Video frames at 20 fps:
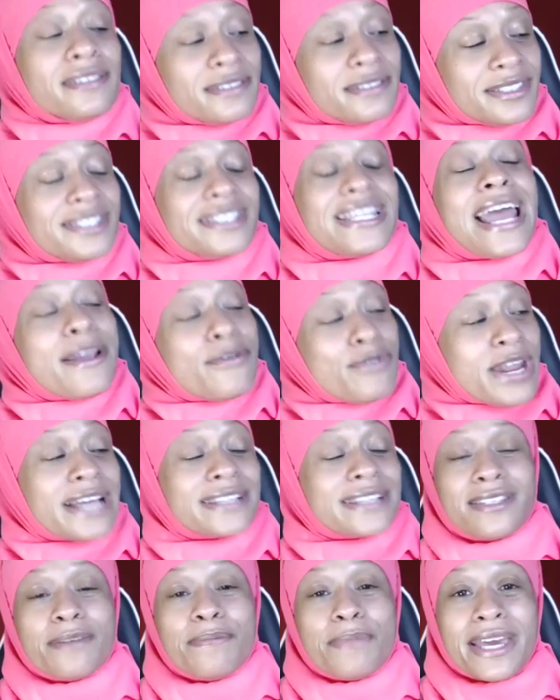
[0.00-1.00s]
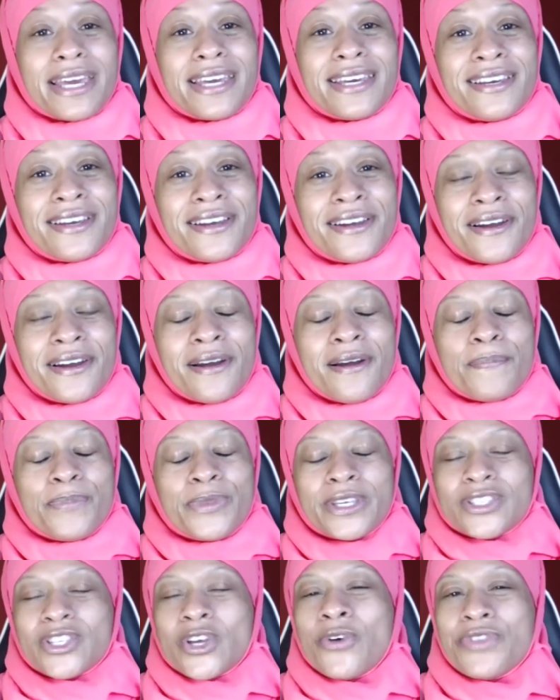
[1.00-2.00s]
stay next to me.
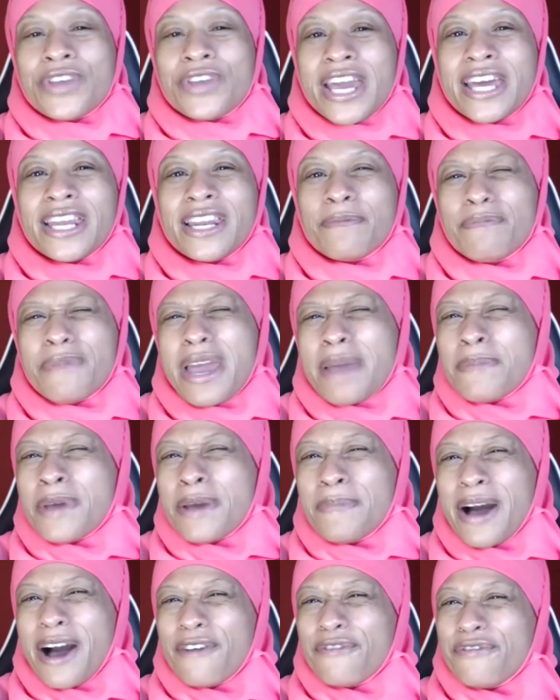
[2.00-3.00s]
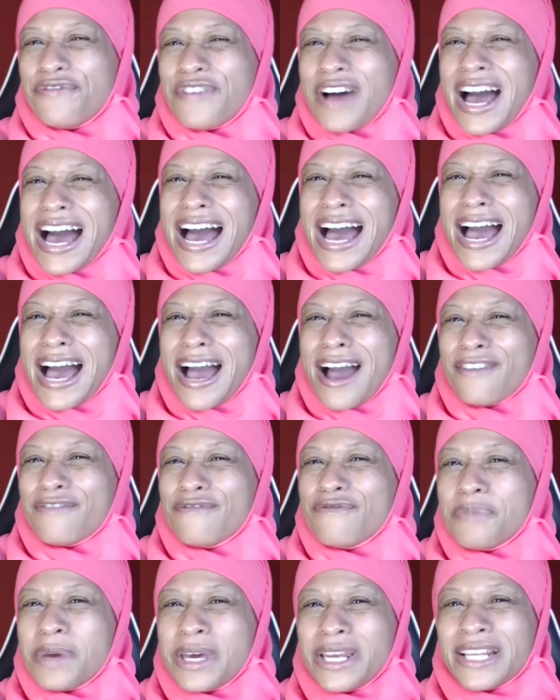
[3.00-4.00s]
So then maybe about
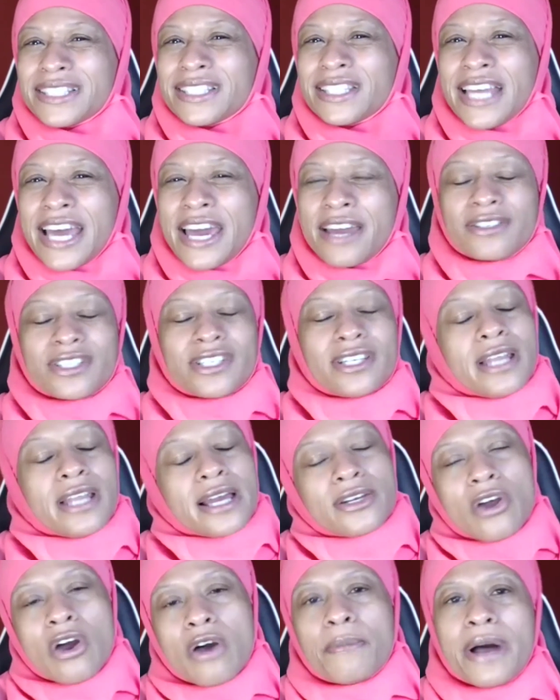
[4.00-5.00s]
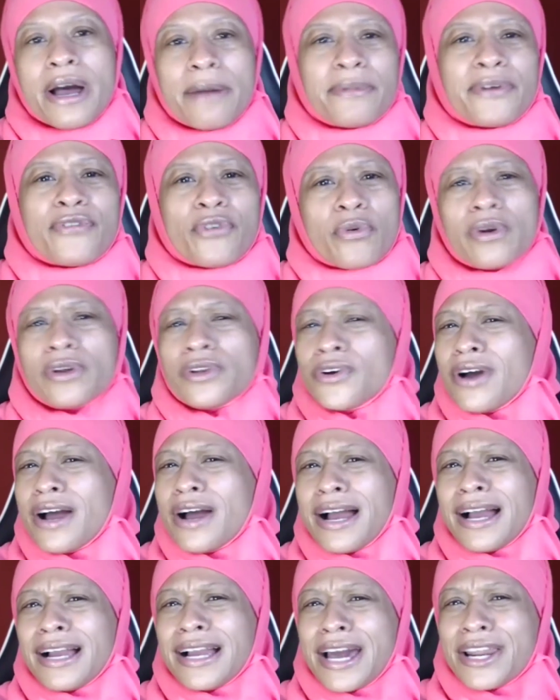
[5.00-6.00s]
five minutes later, she's like, no, mommy, for real though,
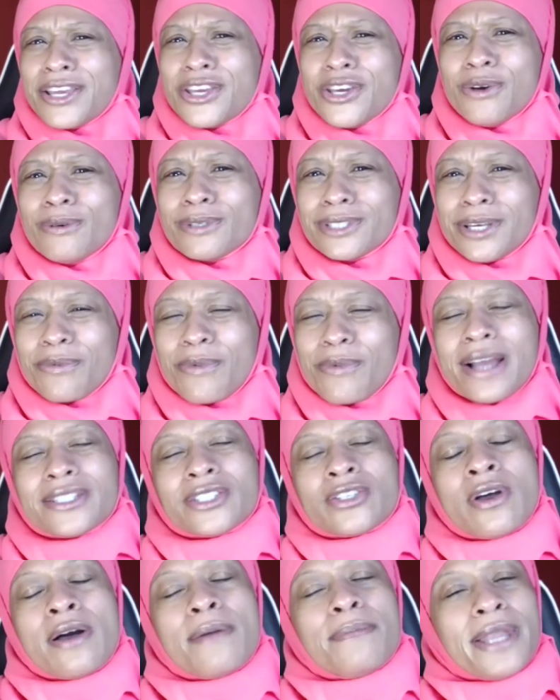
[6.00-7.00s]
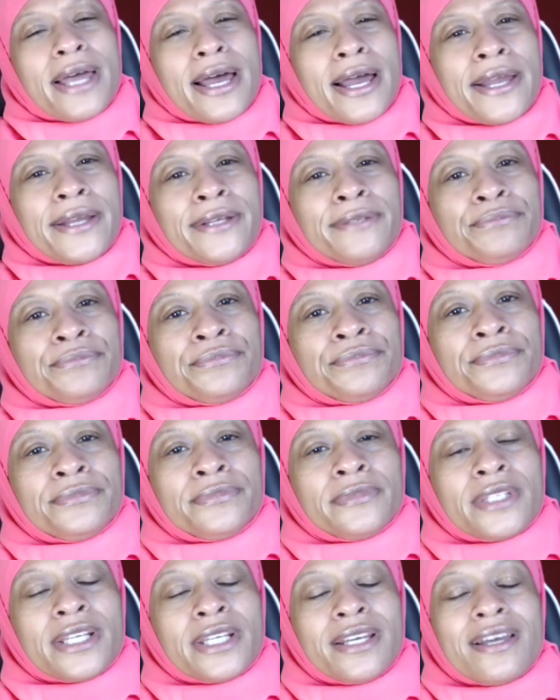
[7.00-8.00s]
I gotta use it, right? So I'm like,
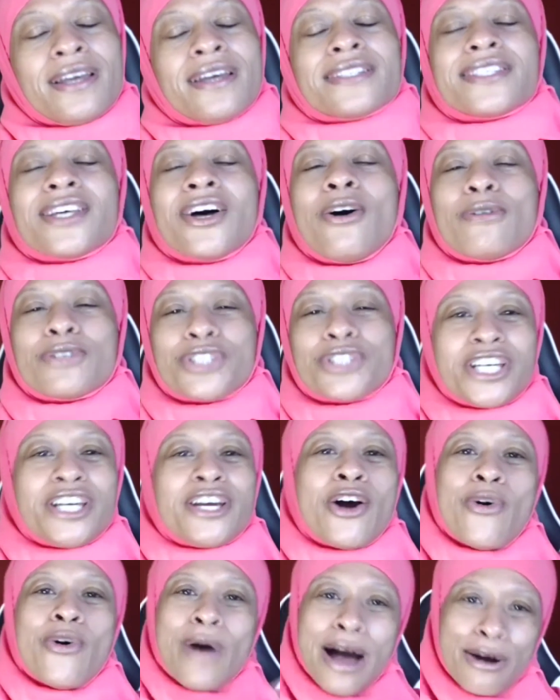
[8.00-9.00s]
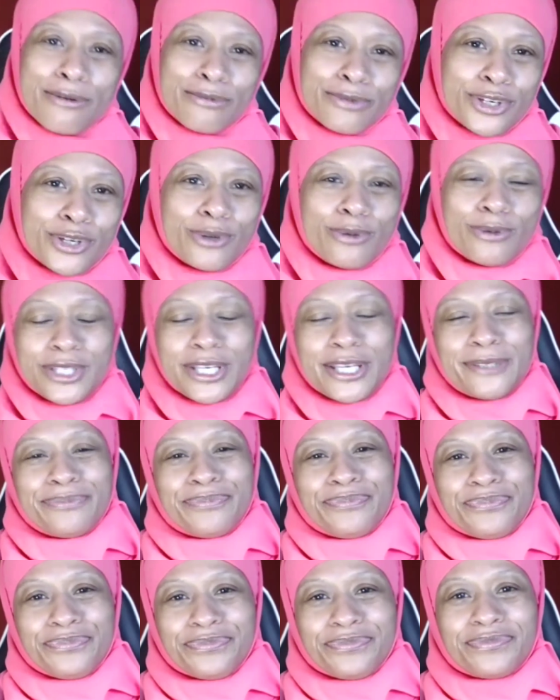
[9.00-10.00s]
so she go out and use it.
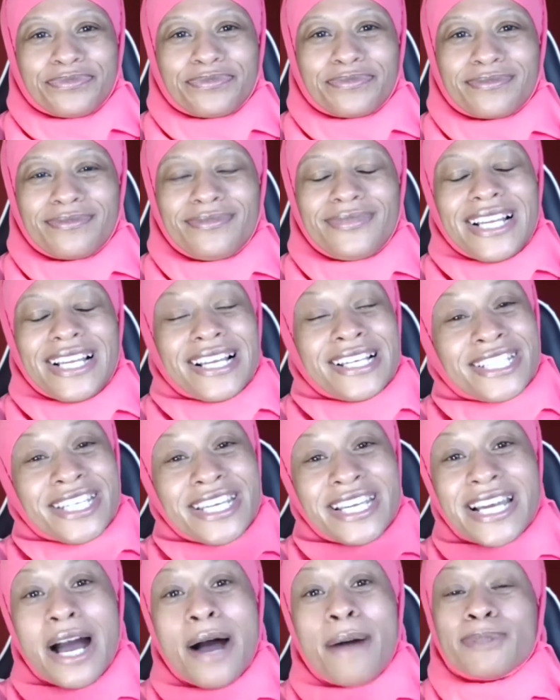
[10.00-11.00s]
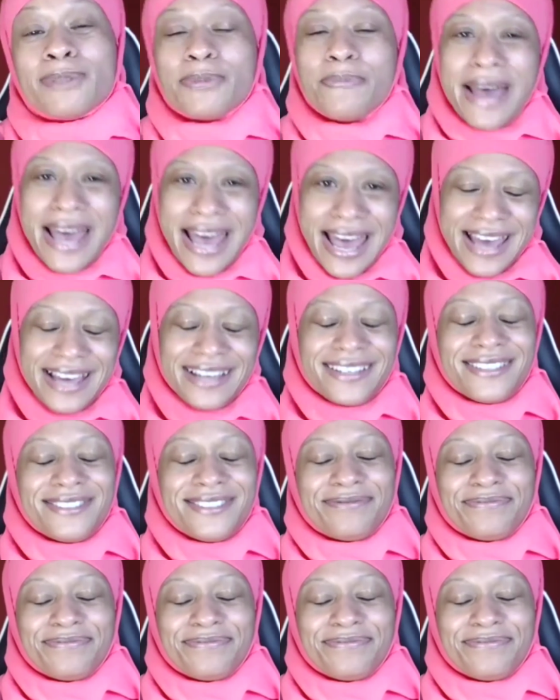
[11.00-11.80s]
She comes back.